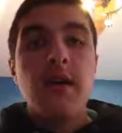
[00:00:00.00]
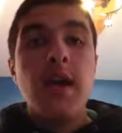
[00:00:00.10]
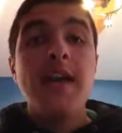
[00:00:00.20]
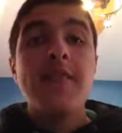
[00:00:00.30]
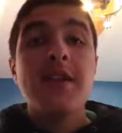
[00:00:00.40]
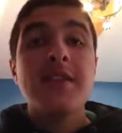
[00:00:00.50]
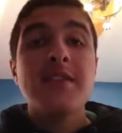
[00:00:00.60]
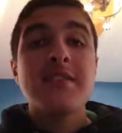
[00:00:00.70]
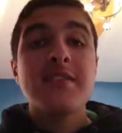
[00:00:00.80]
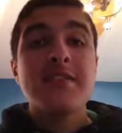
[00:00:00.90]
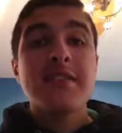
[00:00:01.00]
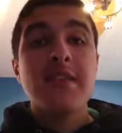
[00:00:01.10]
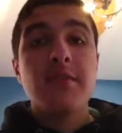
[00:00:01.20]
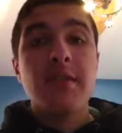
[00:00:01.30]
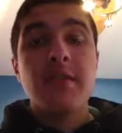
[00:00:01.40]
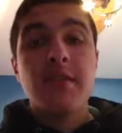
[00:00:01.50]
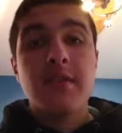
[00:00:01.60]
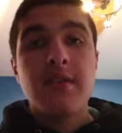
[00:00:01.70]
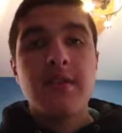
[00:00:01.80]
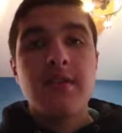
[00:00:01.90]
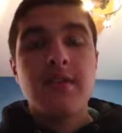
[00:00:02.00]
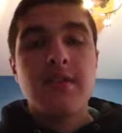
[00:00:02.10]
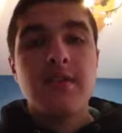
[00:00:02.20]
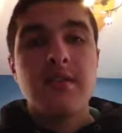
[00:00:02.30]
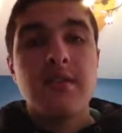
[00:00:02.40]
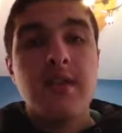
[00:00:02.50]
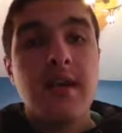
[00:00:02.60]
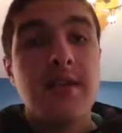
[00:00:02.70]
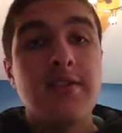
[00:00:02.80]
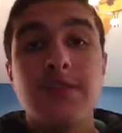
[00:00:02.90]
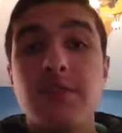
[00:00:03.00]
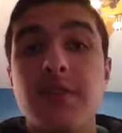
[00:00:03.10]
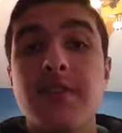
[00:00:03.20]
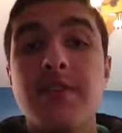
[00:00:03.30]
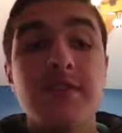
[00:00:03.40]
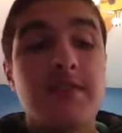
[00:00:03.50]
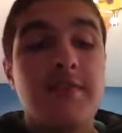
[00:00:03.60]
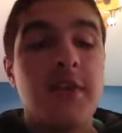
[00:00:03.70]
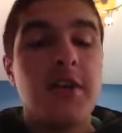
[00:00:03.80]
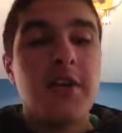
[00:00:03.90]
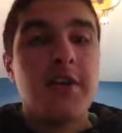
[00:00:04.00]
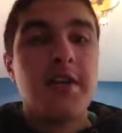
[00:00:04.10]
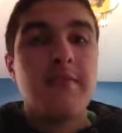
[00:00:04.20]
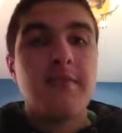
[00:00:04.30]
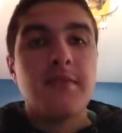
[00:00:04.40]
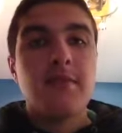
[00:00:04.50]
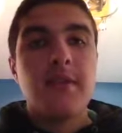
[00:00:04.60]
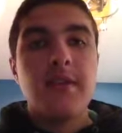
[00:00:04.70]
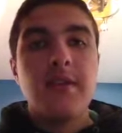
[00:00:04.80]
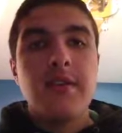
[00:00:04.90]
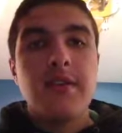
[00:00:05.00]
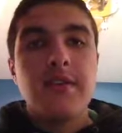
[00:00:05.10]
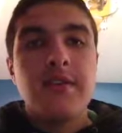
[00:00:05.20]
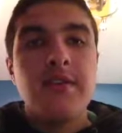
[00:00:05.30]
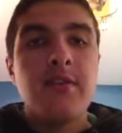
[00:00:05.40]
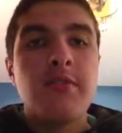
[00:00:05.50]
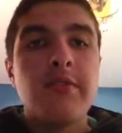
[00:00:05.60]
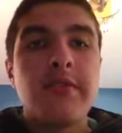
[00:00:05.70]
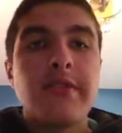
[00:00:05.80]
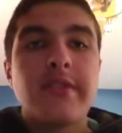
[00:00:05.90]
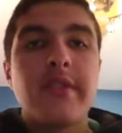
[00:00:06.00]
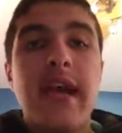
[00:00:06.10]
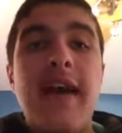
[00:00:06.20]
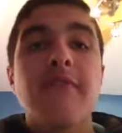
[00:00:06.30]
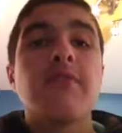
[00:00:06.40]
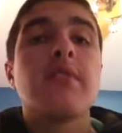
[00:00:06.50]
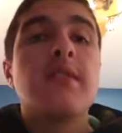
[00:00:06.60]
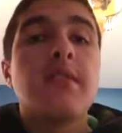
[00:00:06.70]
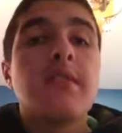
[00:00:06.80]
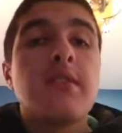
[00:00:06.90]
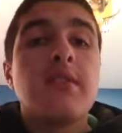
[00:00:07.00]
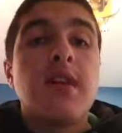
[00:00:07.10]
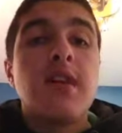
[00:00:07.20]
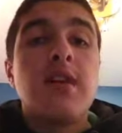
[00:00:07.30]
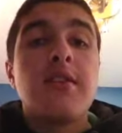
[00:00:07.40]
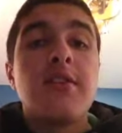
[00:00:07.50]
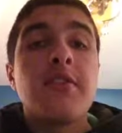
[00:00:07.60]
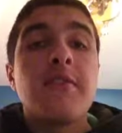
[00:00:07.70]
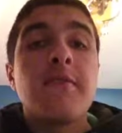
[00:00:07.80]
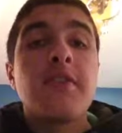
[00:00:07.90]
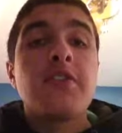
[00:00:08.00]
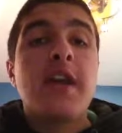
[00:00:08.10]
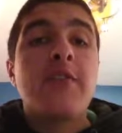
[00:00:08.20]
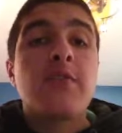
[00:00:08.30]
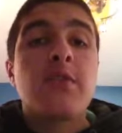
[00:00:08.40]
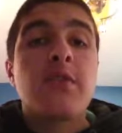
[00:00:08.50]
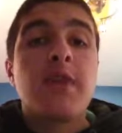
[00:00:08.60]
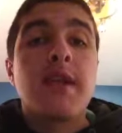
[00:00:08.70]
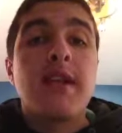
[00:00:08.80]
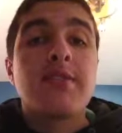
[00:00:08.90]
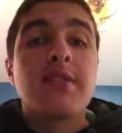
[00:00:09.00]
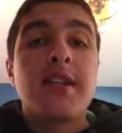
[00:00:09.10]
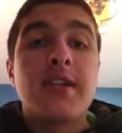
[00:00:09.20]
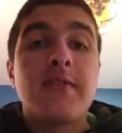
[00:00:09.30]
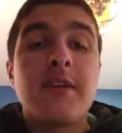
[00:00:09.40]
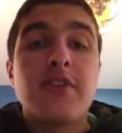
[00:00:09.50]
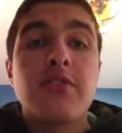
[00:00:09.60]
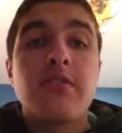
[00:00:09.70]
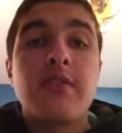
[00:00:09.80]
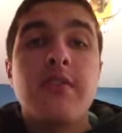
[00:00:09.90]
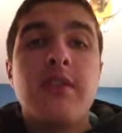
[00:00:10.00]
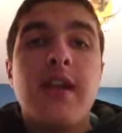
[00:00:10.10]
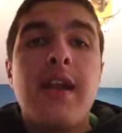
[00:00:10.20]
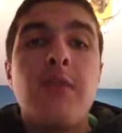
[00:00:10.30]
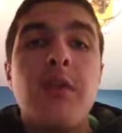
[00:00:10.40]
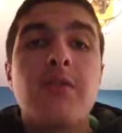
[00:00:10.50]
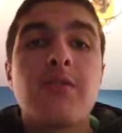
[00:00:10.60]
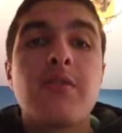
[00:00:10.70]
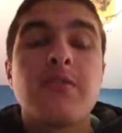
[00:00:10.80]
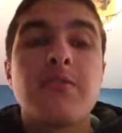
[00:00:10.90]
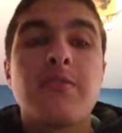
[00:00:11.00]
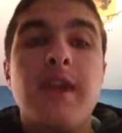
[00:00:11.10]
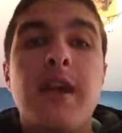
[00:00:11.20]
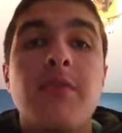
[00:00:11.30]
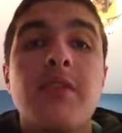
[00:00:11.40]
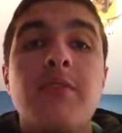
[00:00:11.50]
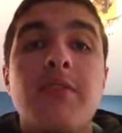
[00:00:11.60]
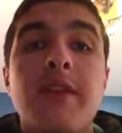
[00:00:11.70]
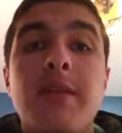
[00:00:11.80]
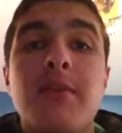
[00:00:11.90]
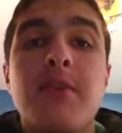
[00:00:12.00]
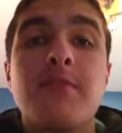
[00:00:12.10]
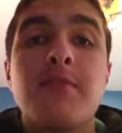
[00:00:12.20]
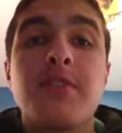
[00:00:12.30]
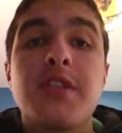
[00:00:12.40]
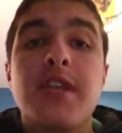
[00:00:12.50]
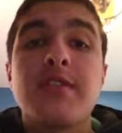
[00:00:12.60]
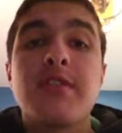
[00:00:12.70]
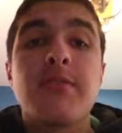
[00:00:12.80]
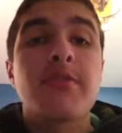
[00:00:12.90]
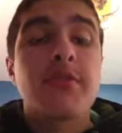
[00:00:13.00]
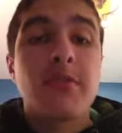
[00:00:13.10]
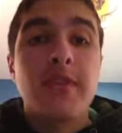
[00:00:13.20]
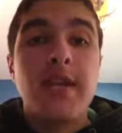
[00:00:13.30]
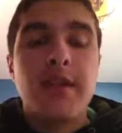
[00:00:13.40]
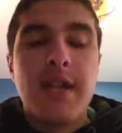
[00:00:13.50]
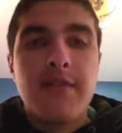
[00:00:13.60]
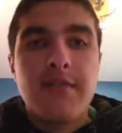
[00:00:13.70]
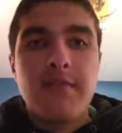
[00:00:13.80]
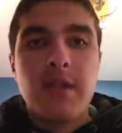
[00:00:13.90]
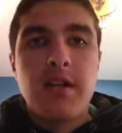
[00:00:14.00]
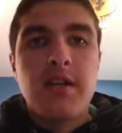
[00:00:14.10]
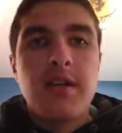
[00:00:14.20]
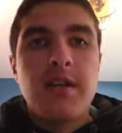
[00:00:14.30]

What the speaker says: Hey everybody, this is Accelerator. I just wanted to vlog again for no real reason. I haven't. The only footage I have recorded right now is Sonic Adventure, and I want to record some. I want to upload Kingdom Hearts footage next, so I'm going to record that right after this vlog.